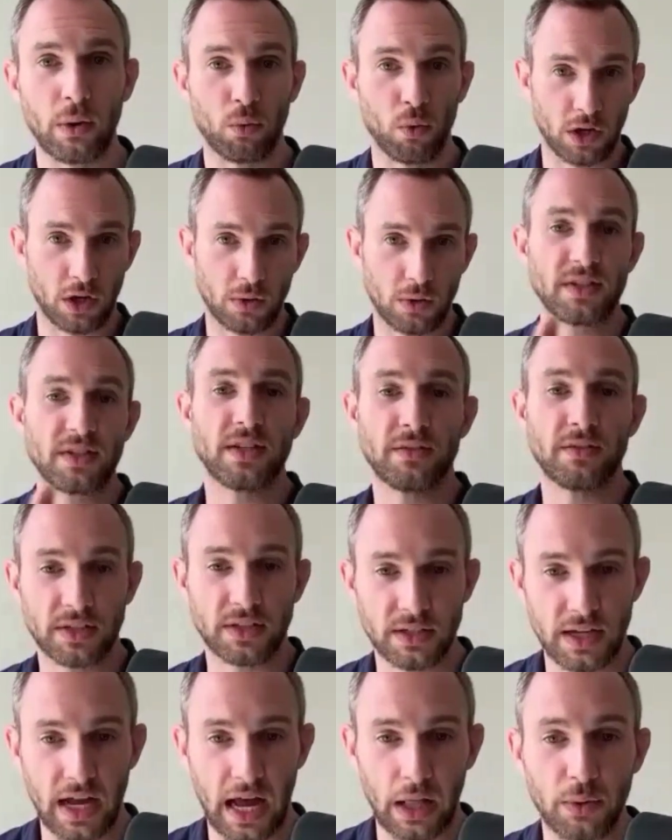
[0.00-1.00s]
We're going to receive a
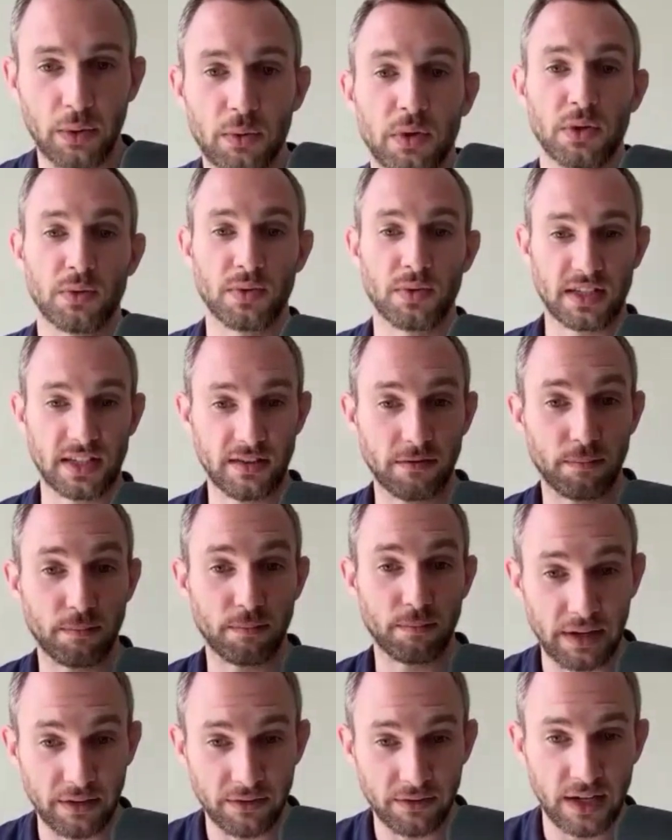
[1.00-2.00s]
salary, we're going to receive
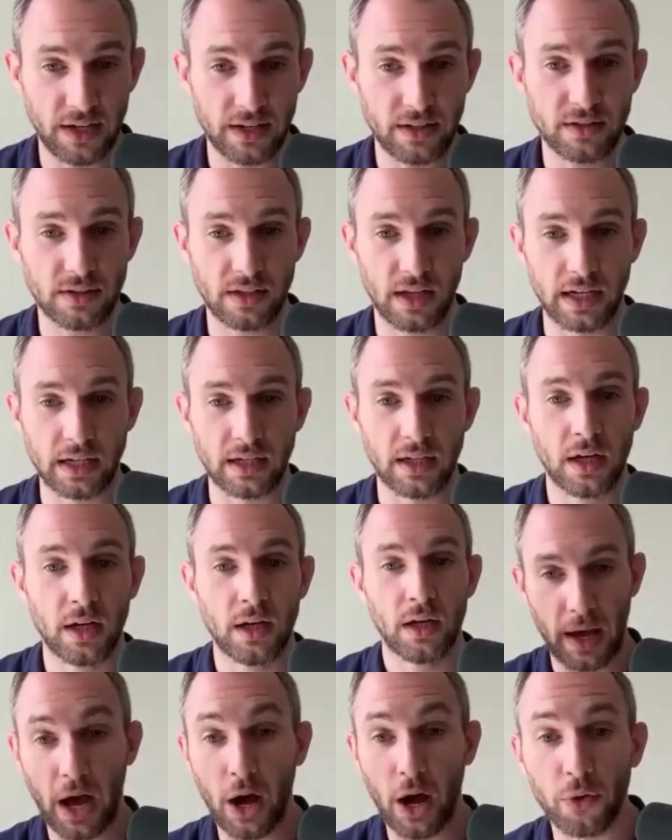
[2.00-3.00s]
benefits like
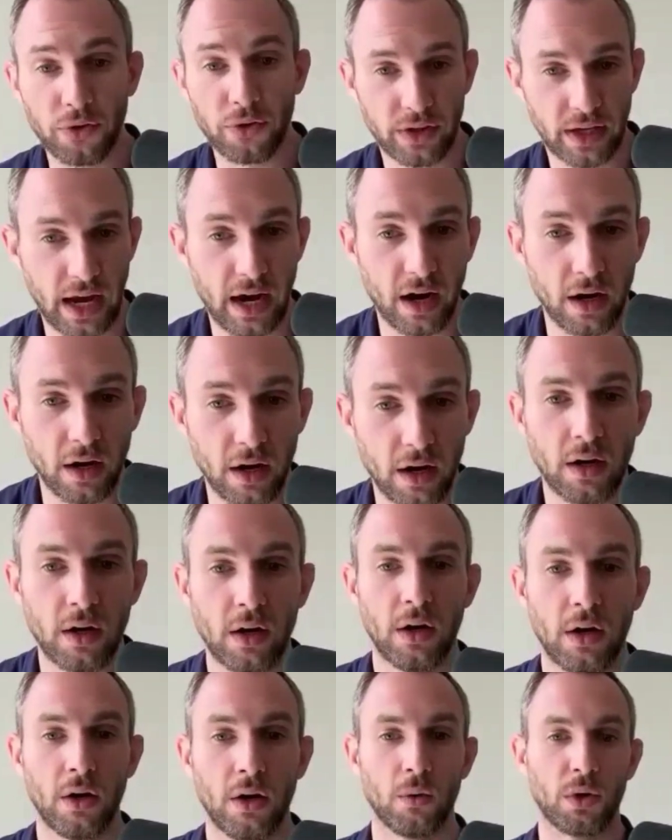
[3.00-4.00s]
health care,
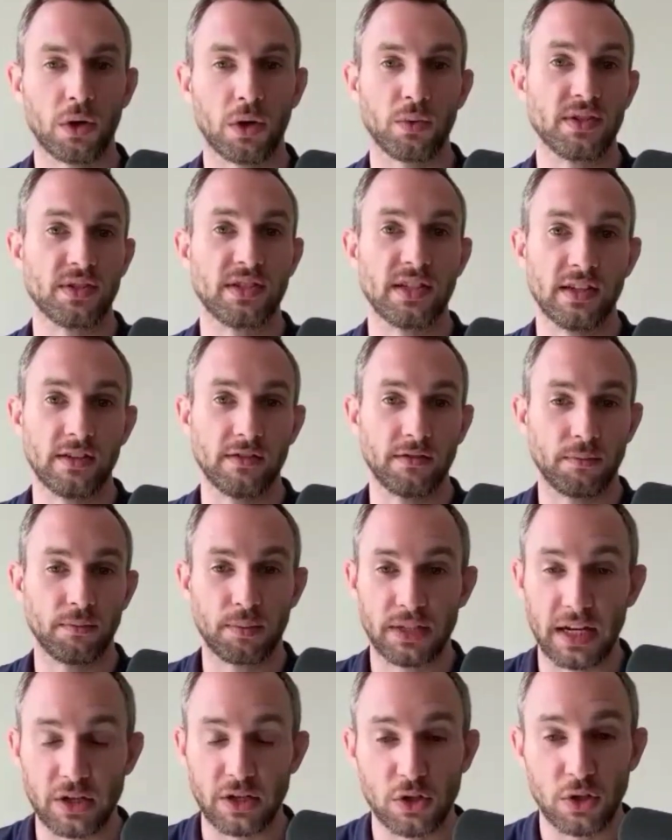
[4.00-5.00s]
we're going to receive
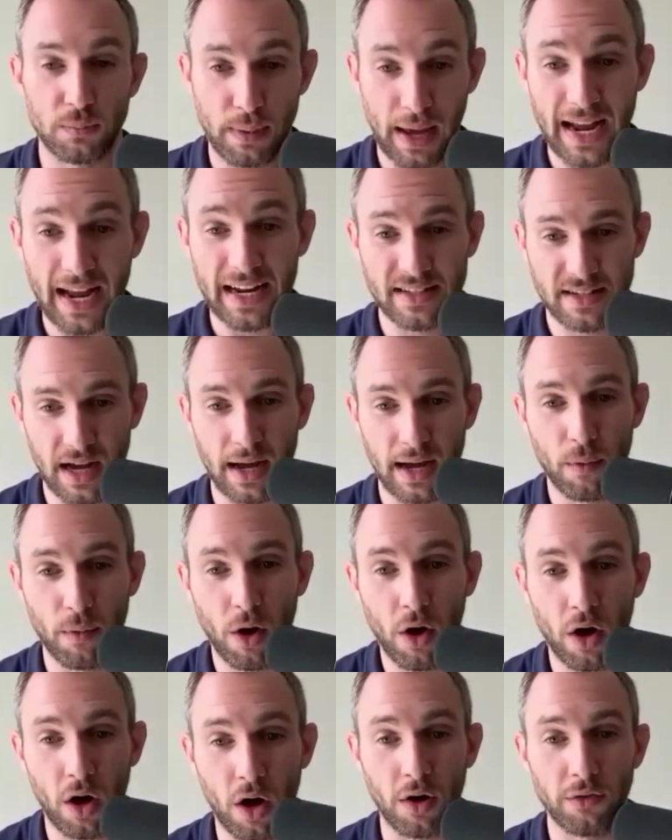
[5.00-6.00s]
potentially paid time
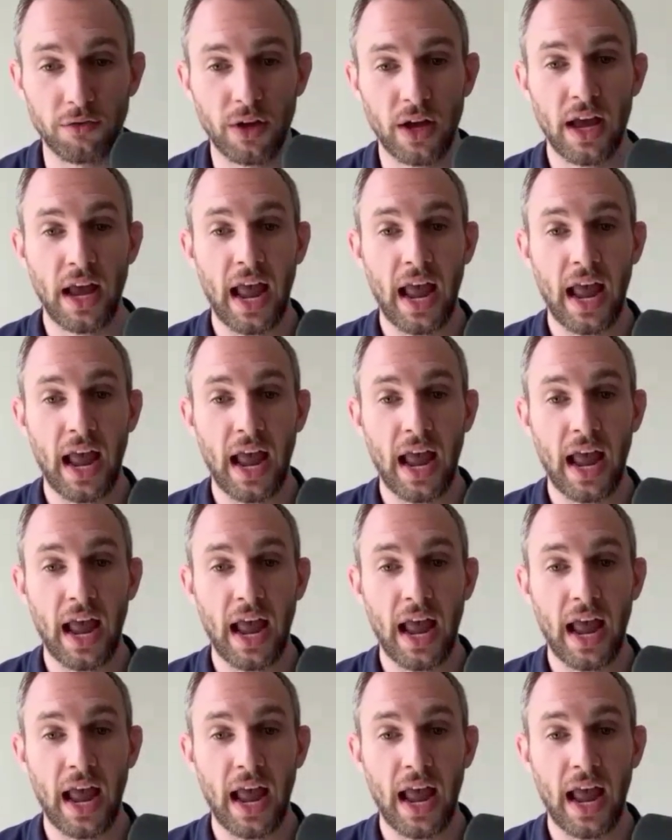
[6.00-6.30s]
off.